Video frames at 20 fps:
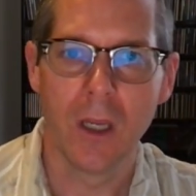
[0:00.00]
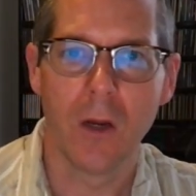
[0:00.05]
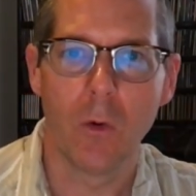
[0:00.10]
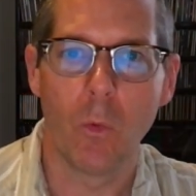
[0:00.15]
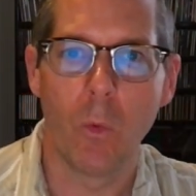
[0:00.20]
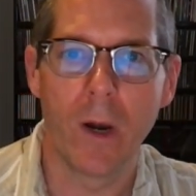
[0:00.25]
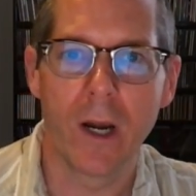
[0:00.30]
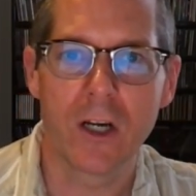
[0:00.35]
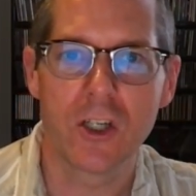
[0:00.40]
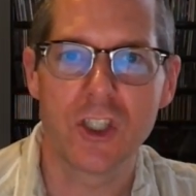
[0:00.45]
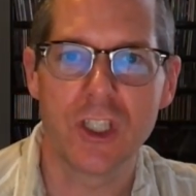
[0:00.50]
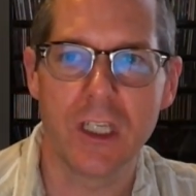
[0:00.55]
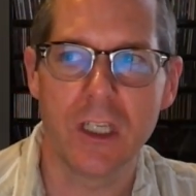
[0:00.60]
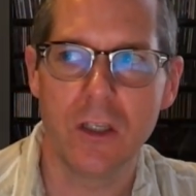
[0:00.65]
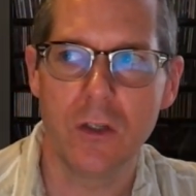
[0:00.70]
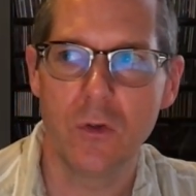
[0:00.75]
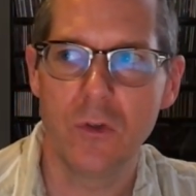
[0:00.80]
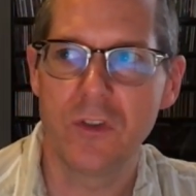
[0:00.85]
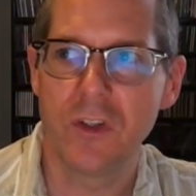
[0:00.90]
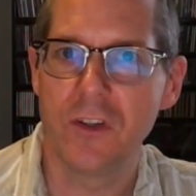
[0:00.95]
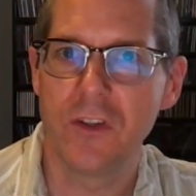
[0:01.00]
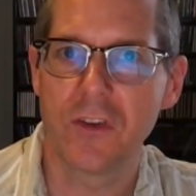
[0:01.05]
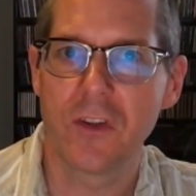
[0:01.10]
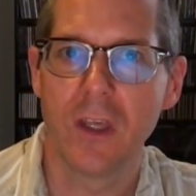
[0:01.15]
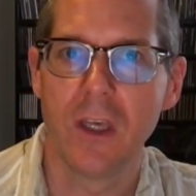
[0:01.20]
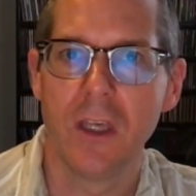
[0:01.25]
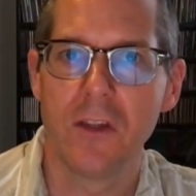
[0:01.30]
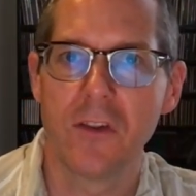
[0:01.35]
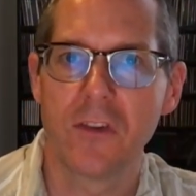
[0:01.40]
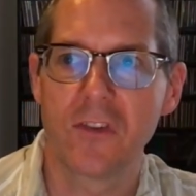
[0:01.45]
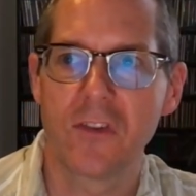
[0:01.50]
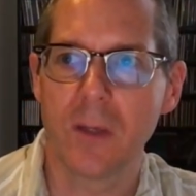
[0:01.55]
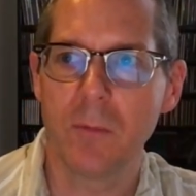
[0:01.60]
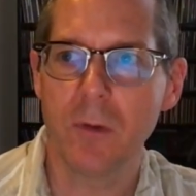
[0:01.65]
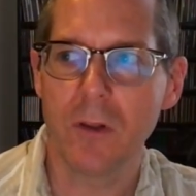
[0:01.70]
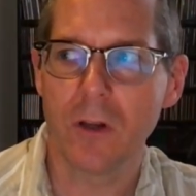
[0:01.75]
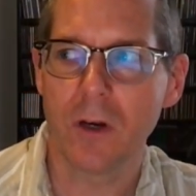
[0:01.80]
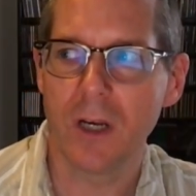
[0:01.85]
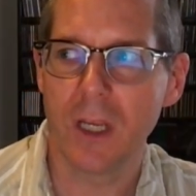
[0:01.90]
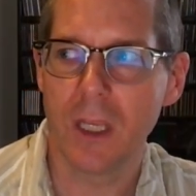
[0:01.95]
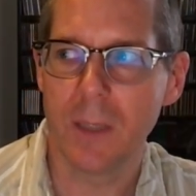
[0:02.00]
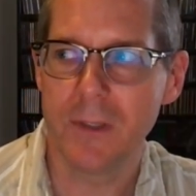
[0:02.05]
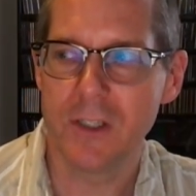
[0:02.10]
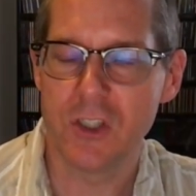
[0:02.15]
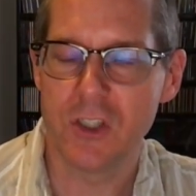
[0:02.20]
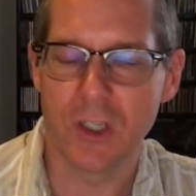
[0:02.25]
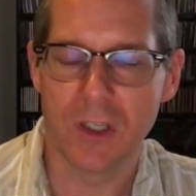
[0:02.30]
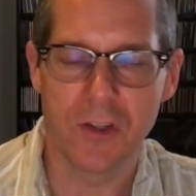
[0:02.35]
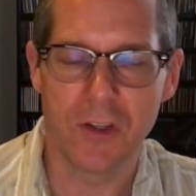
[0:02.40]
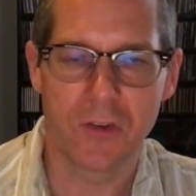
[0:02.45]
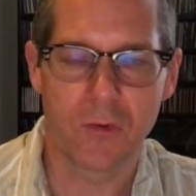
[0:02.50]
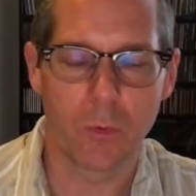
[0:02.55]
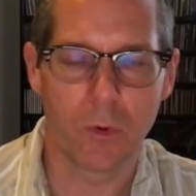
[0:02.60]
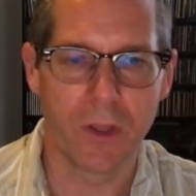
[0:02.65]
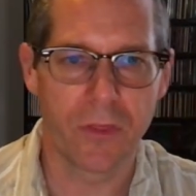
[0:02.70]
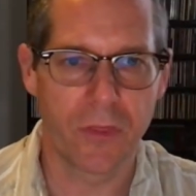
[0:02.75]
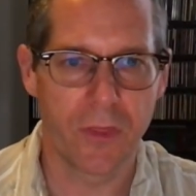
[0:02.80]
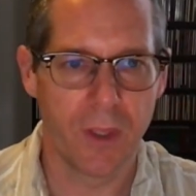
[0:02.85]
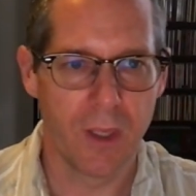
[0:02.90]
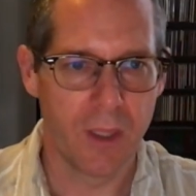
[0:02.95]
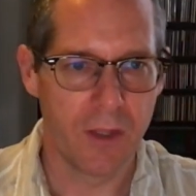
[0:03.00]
where she uses similar images with